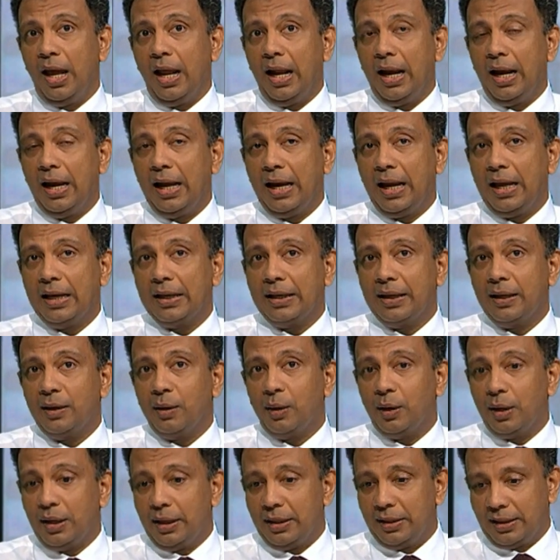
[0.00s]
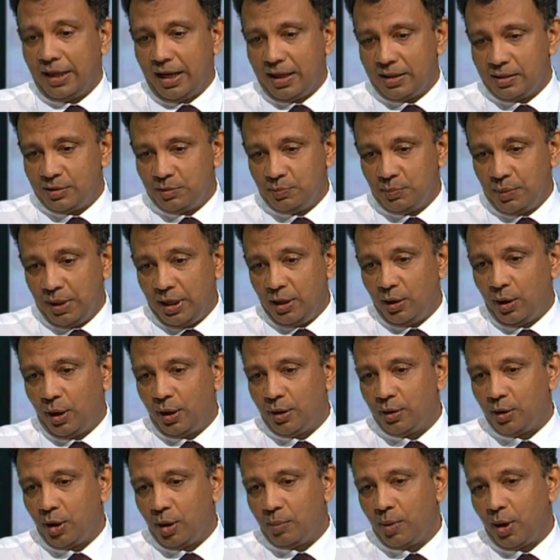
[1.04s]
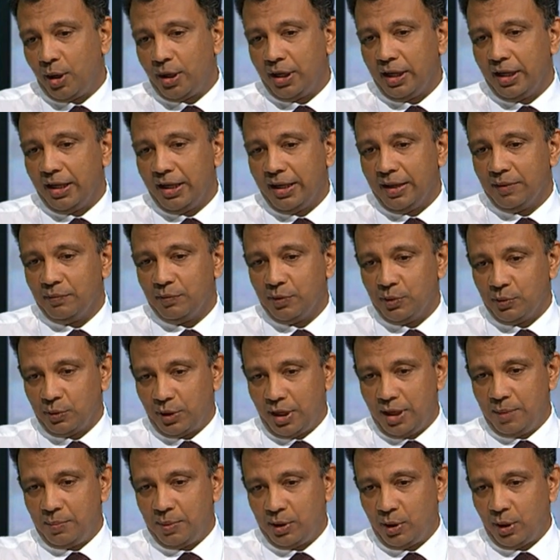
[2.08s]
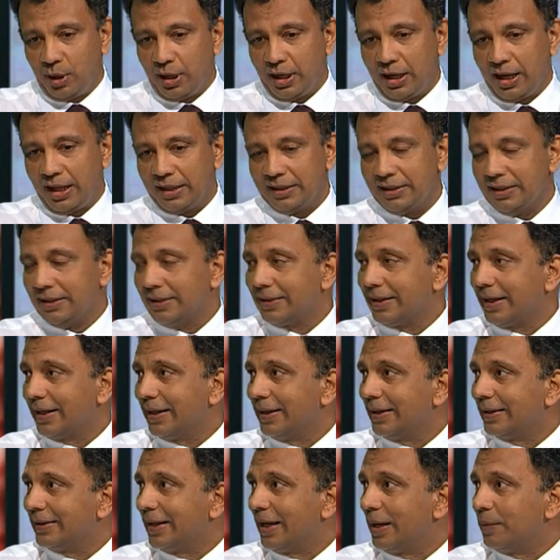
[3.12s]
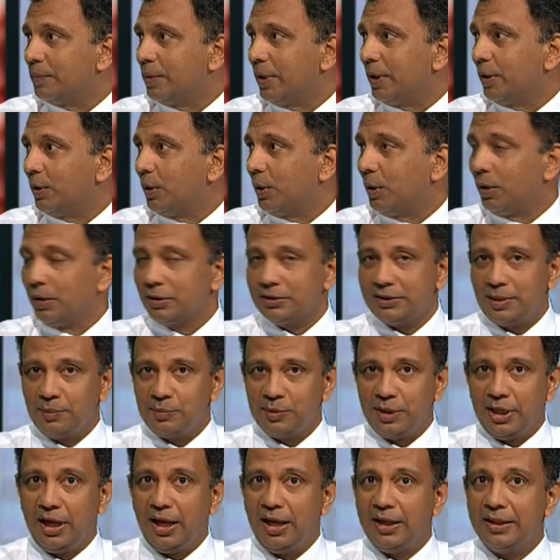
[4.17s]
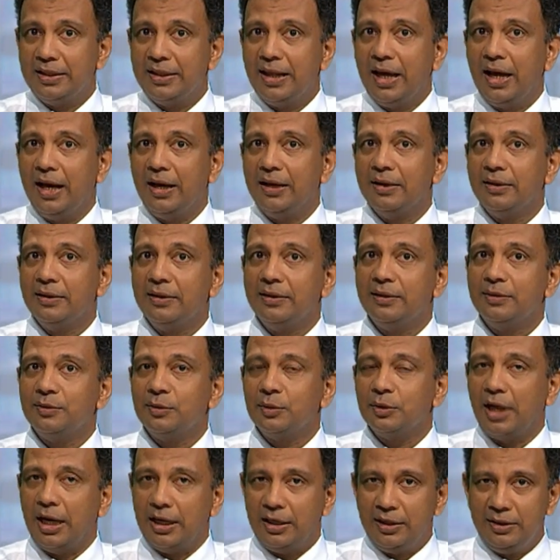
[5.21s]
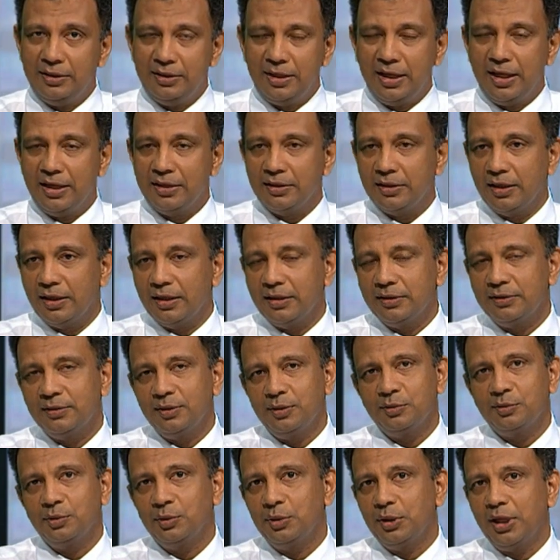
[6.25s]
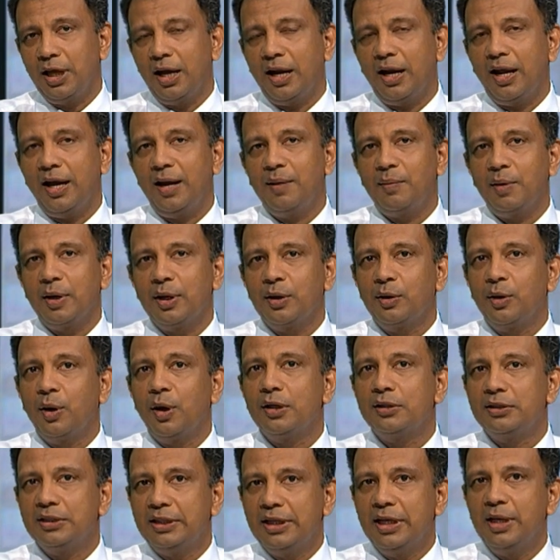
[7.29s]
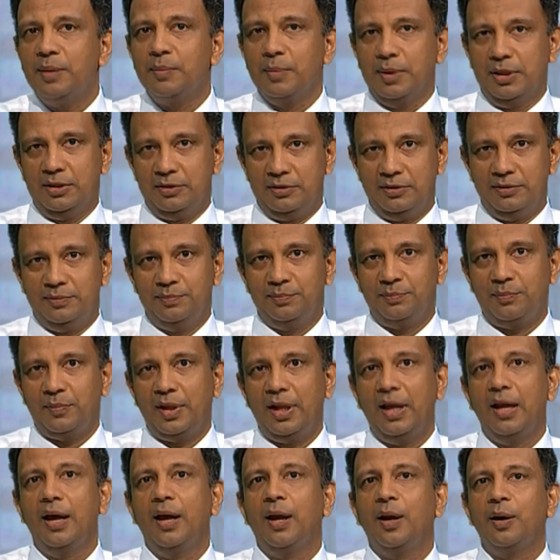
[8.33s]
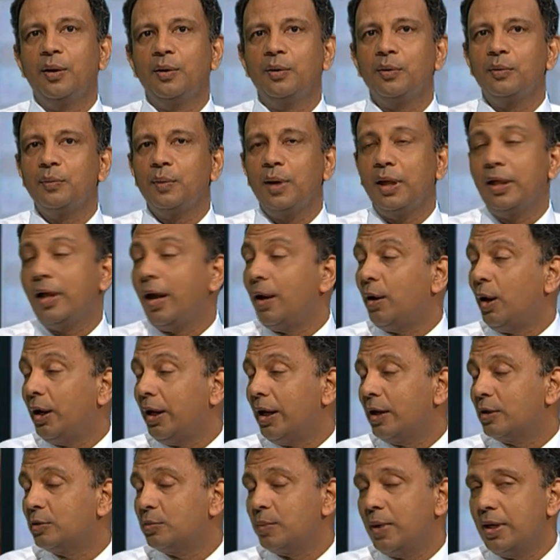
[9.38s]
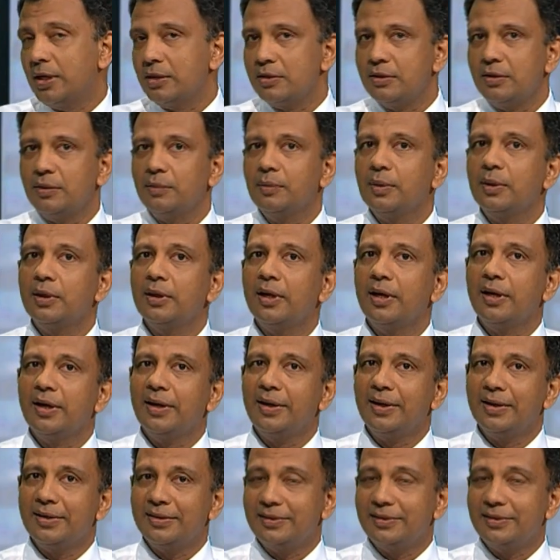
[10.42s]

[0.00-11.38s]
like, you know, it can spill on your body if you keep it on another table or something like that. So that is dangerous. So there are what you call steamers, where they are not expensive. It's